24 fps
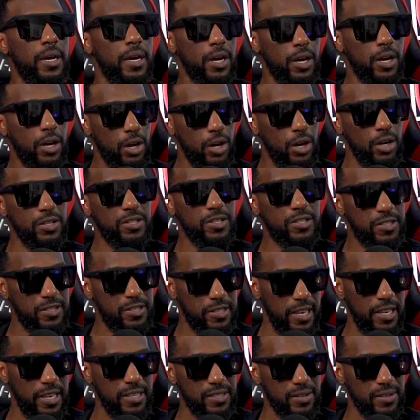good
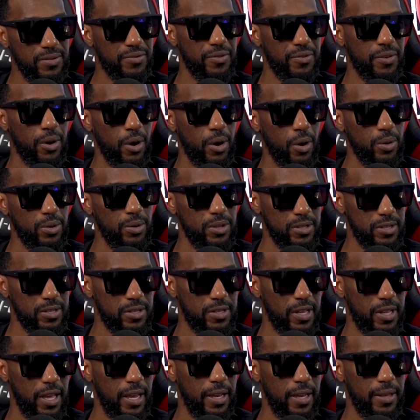season for Golden
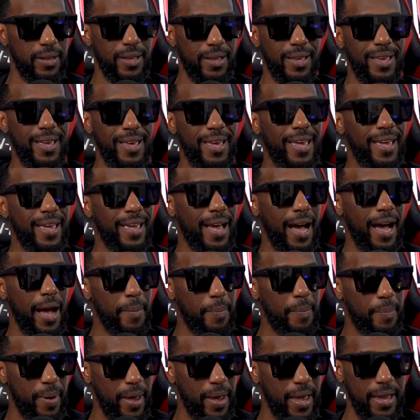State and
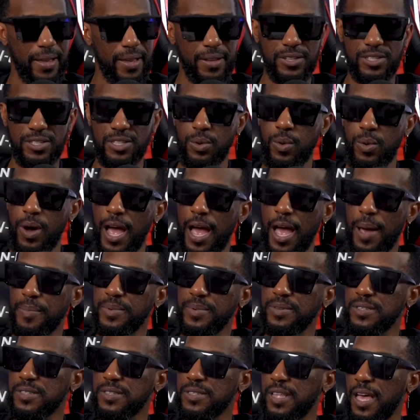got paid. You see what
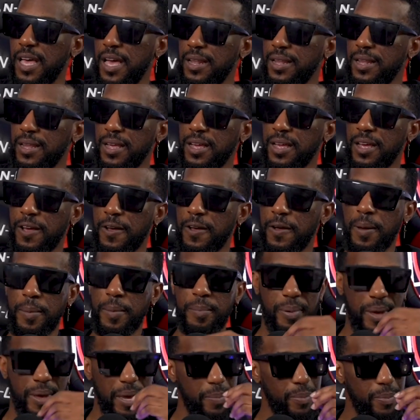happens is that
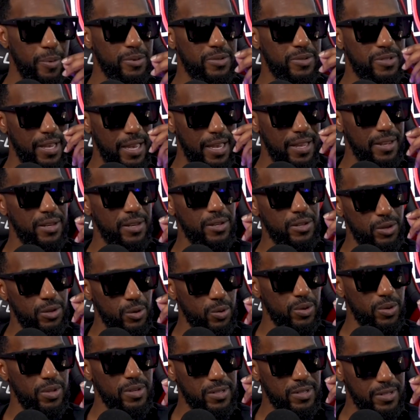people tend to
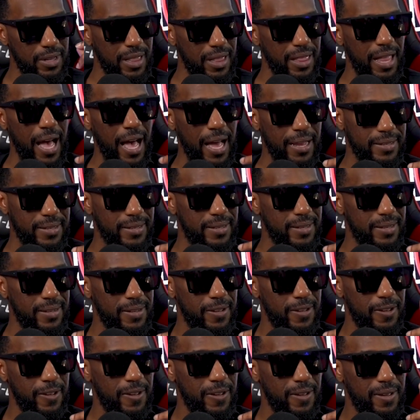do this a lot.
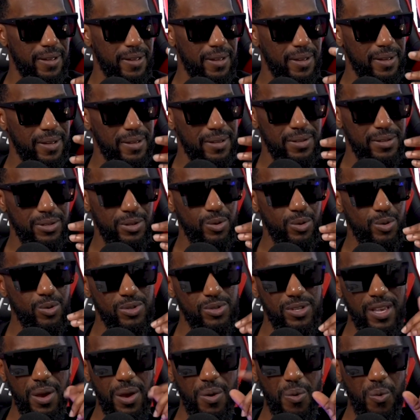Dudes
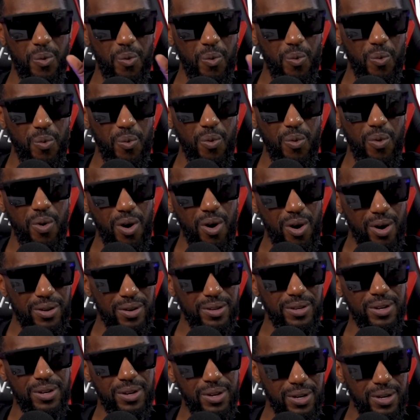get
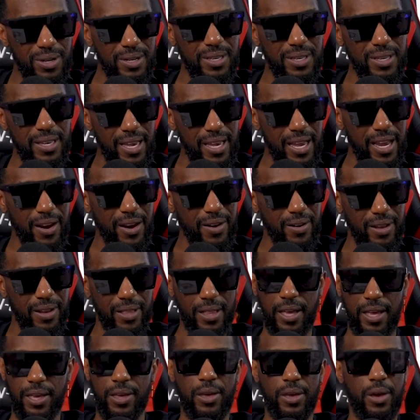one good year and they're
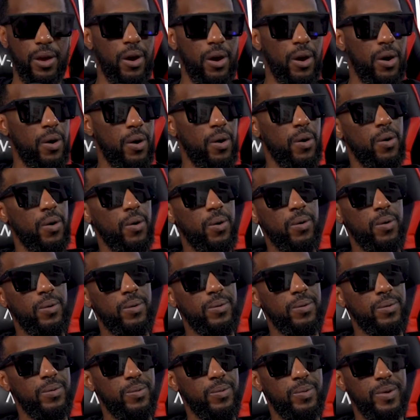like, yo,
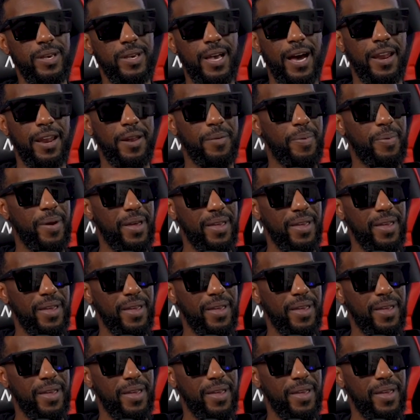we gotta